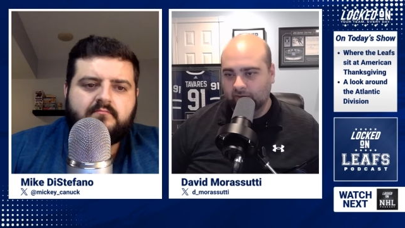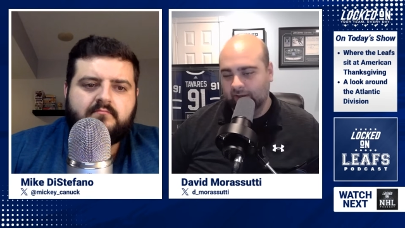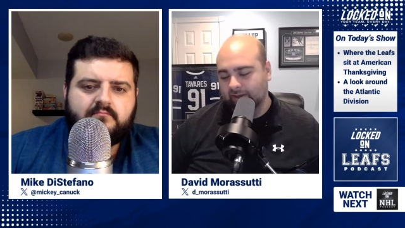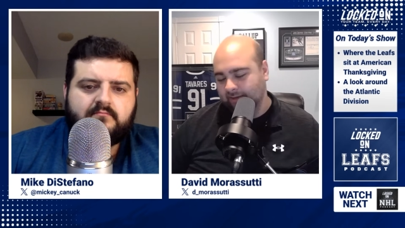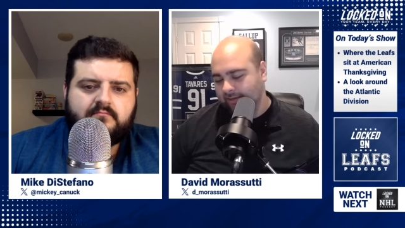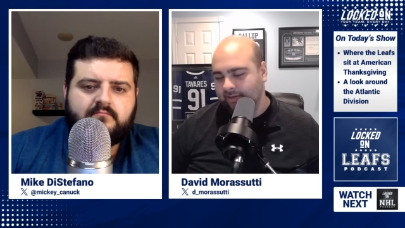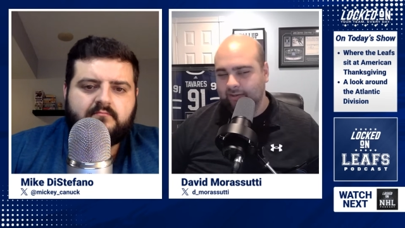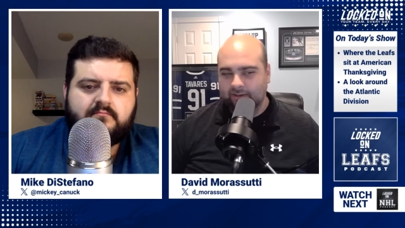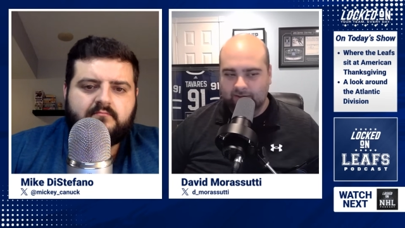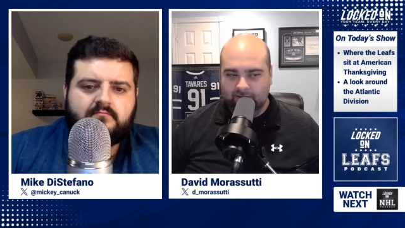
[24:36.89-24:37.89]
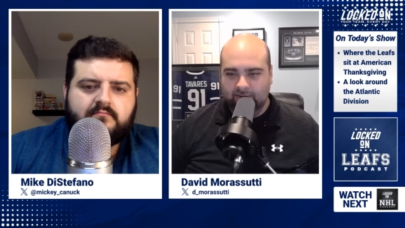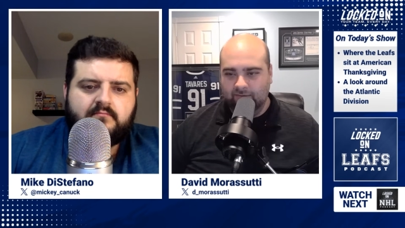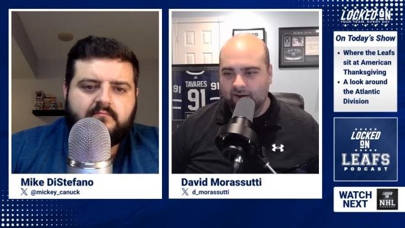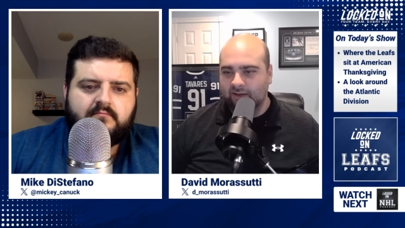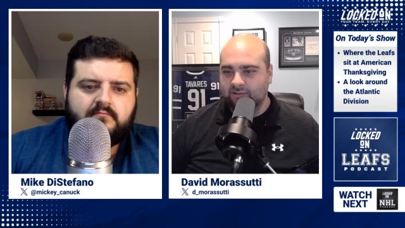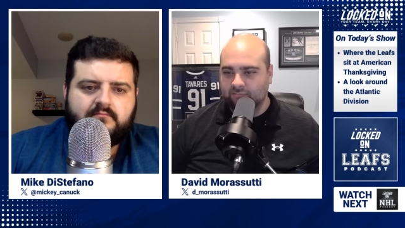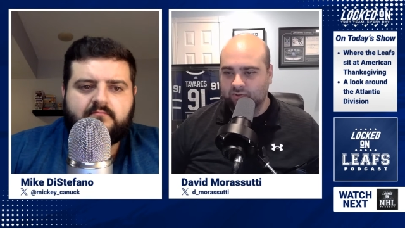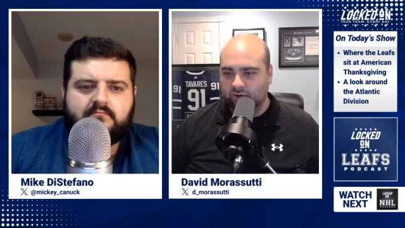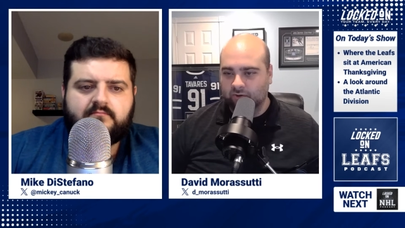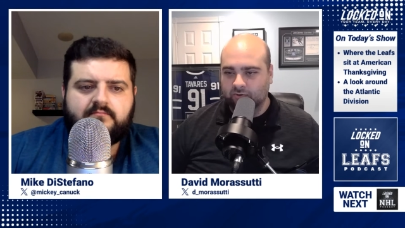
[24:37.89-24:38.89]
Speaker 1: Like they've had some
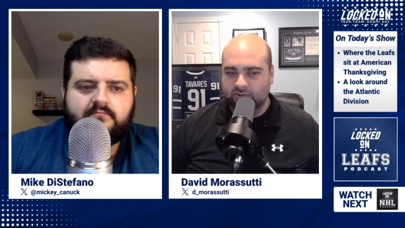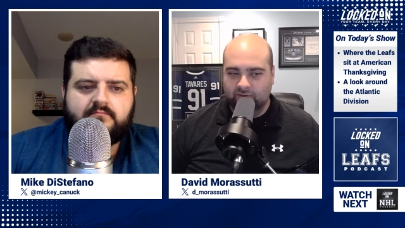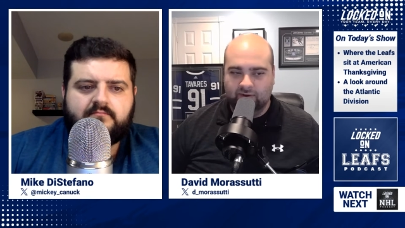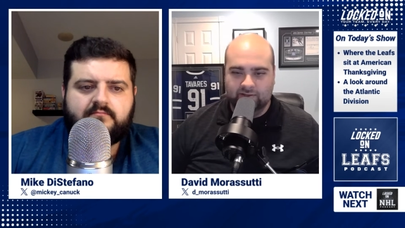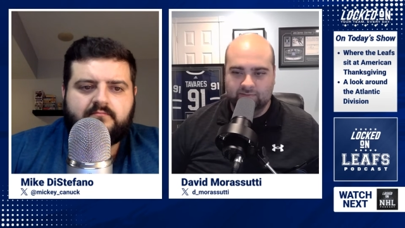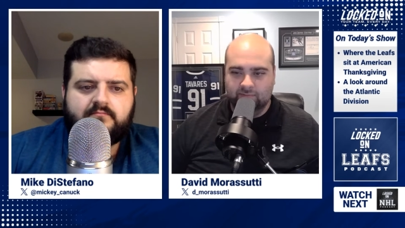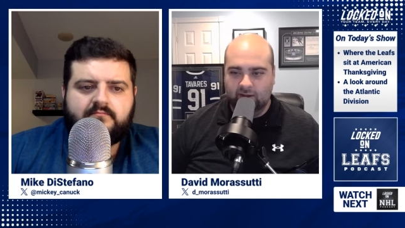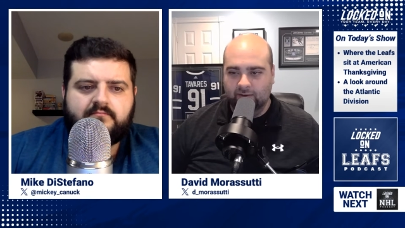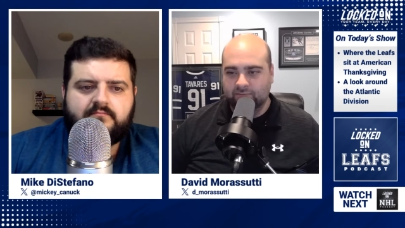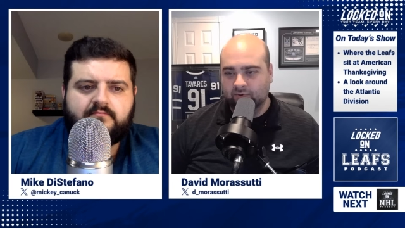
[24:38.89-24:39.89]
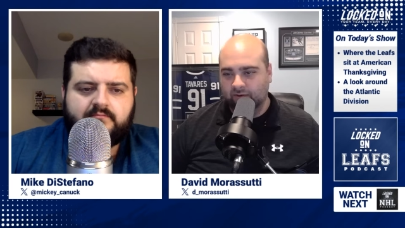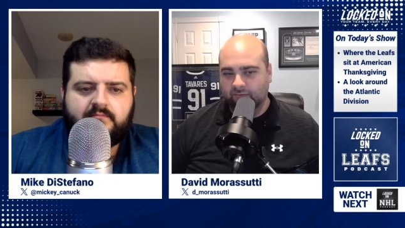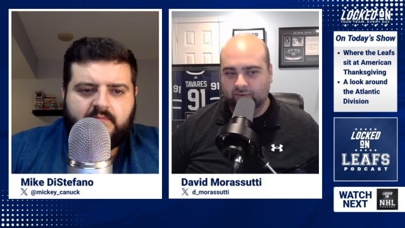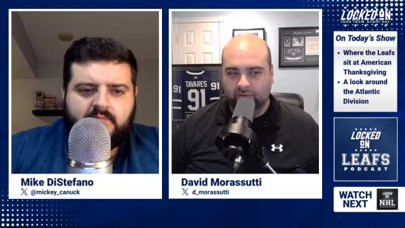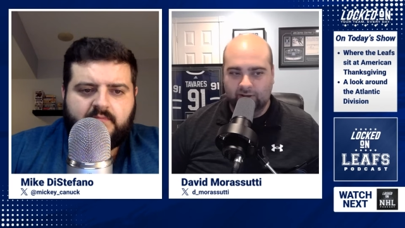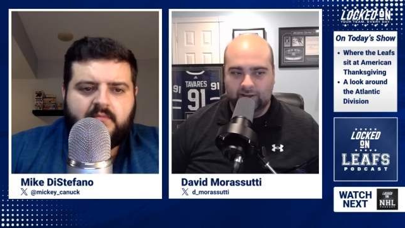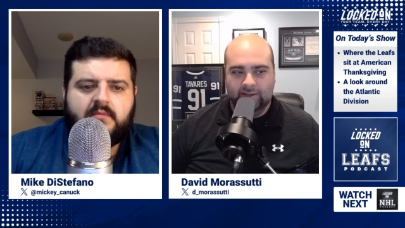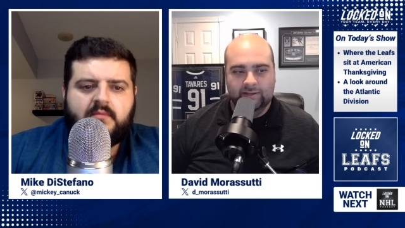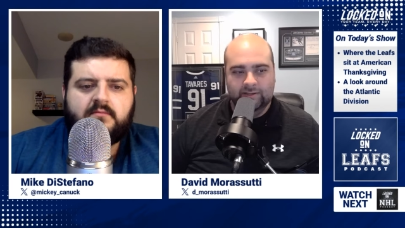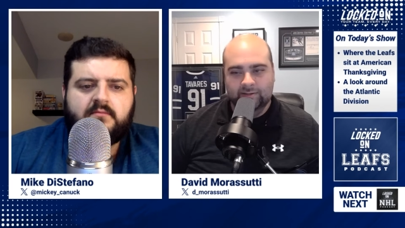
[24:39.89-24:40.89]
struggles, they've had some games where I feel
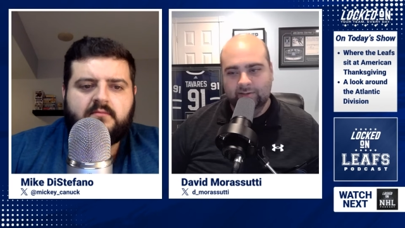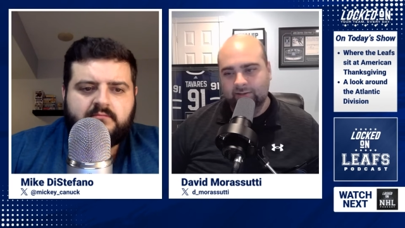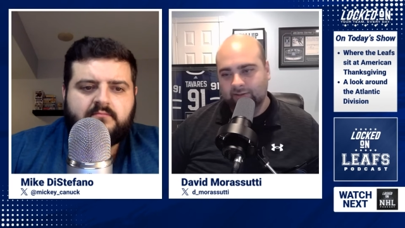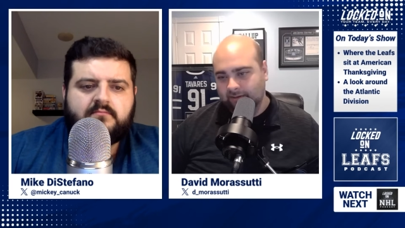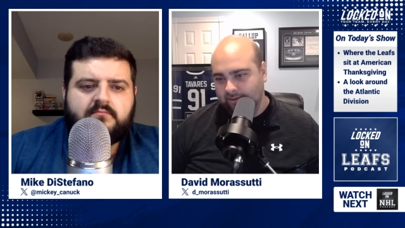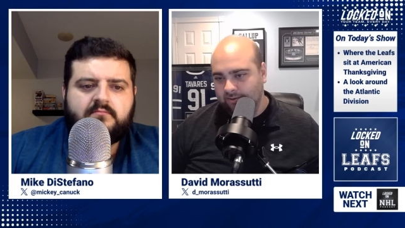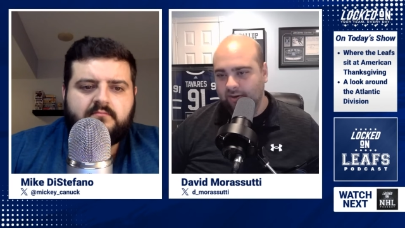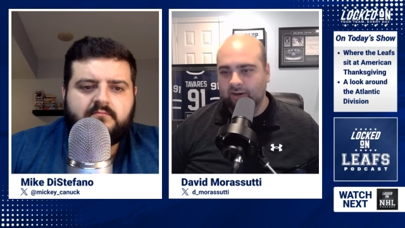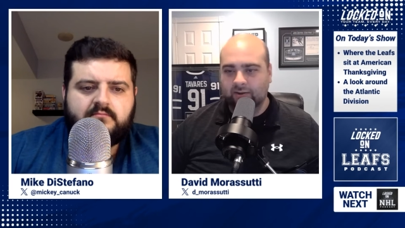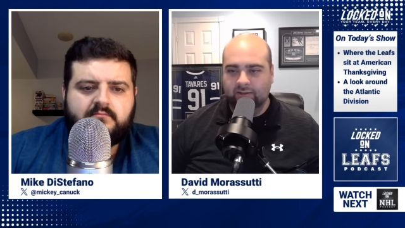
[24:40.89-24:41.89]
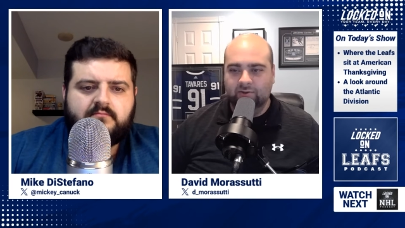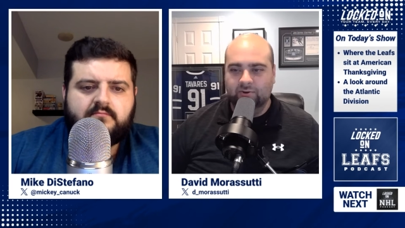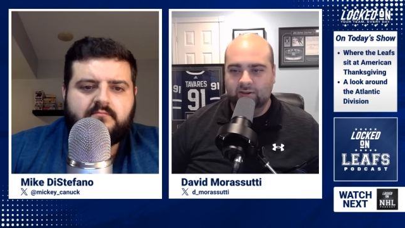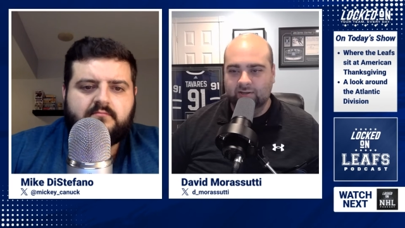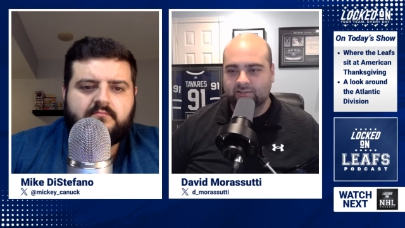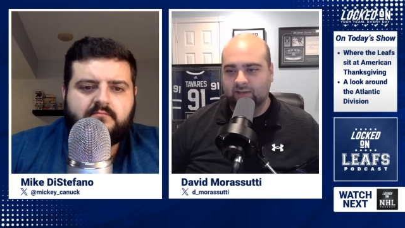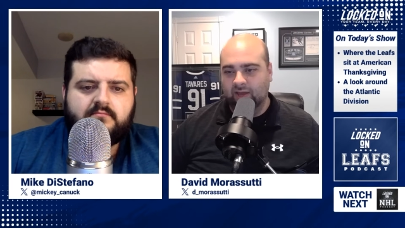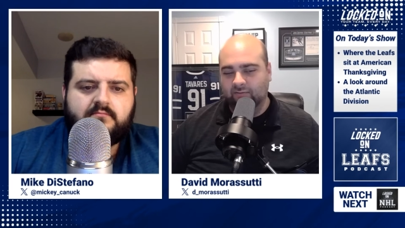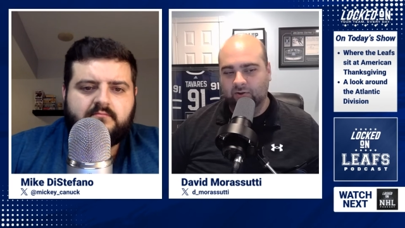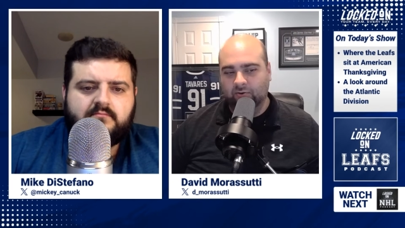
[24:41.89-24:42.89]
like you need a you need a
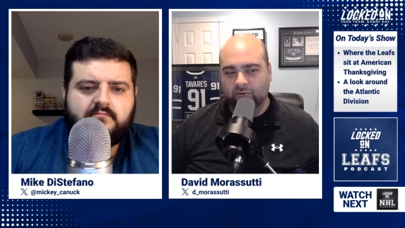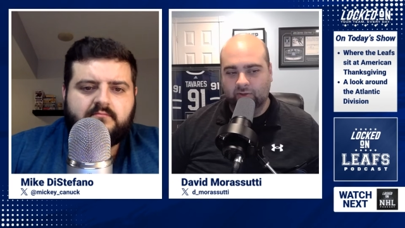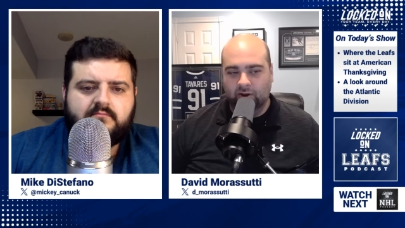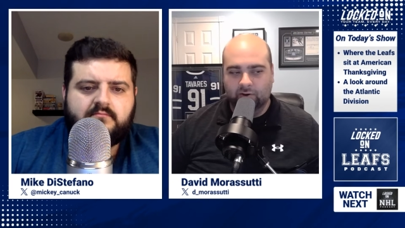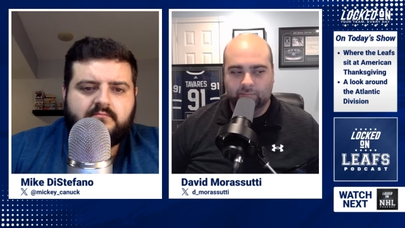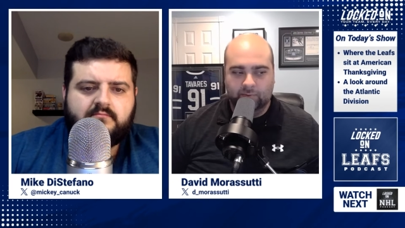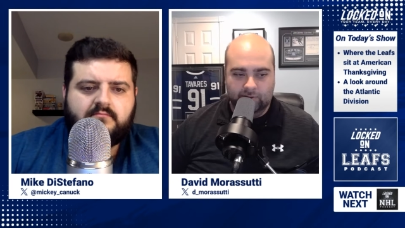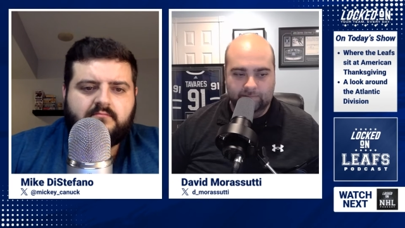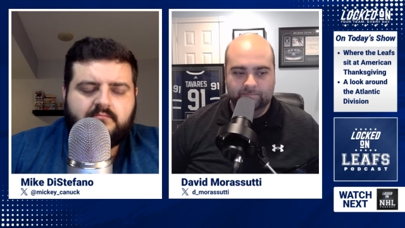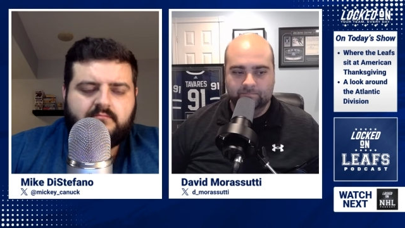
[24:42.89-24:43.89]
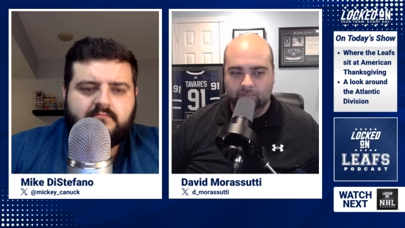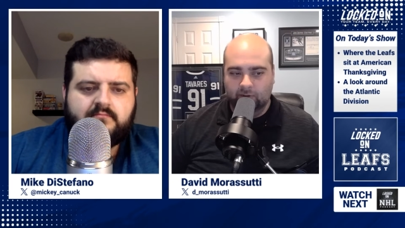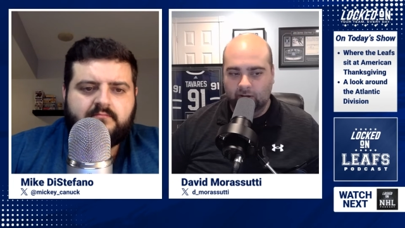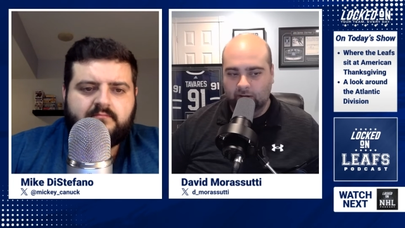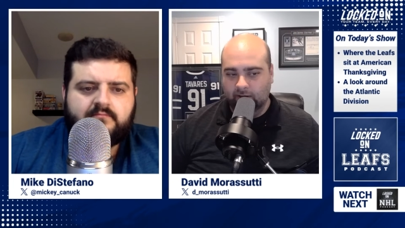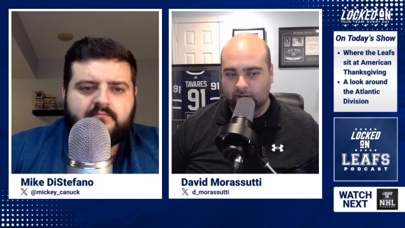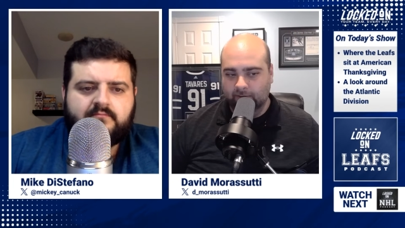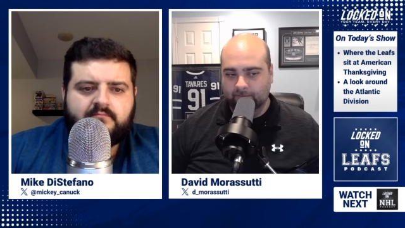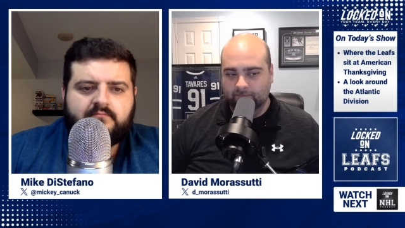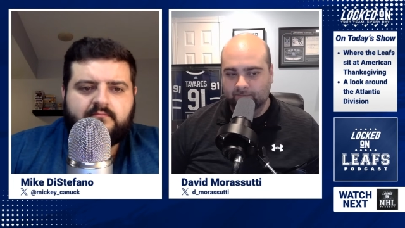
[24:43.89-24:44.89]
save here or there, but
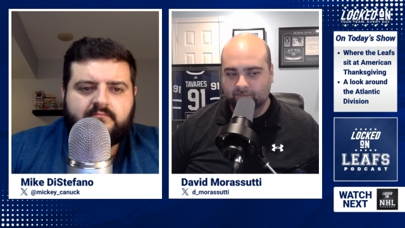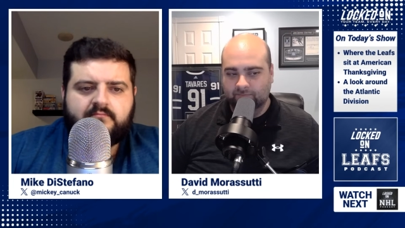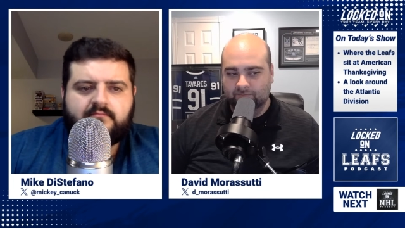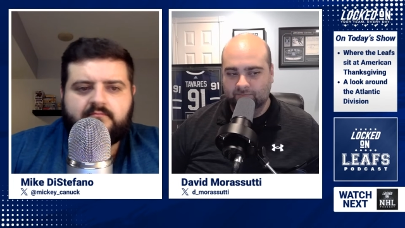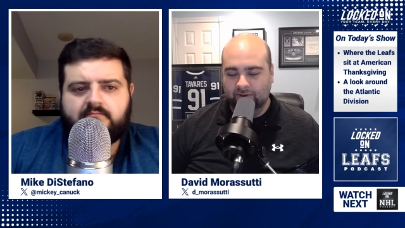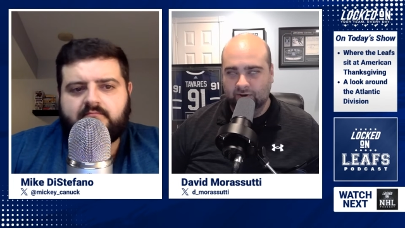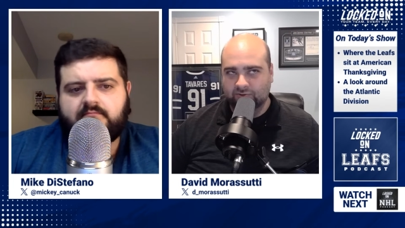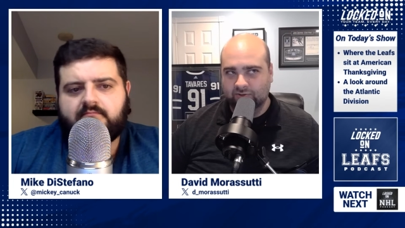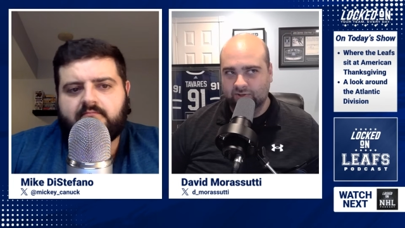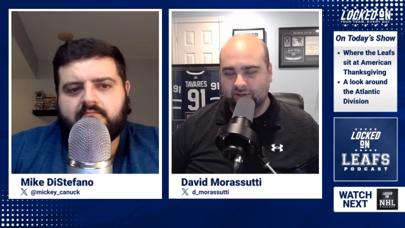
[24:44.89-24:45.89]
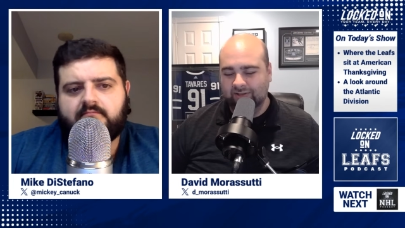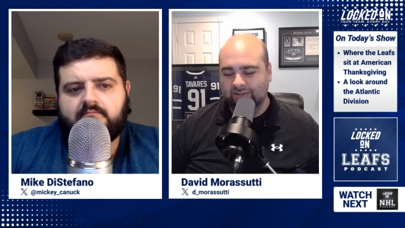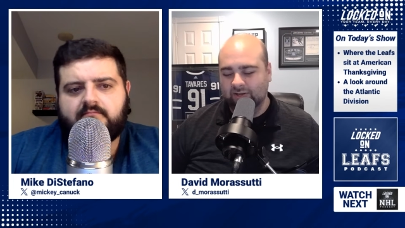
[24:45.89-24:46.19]
um it also it's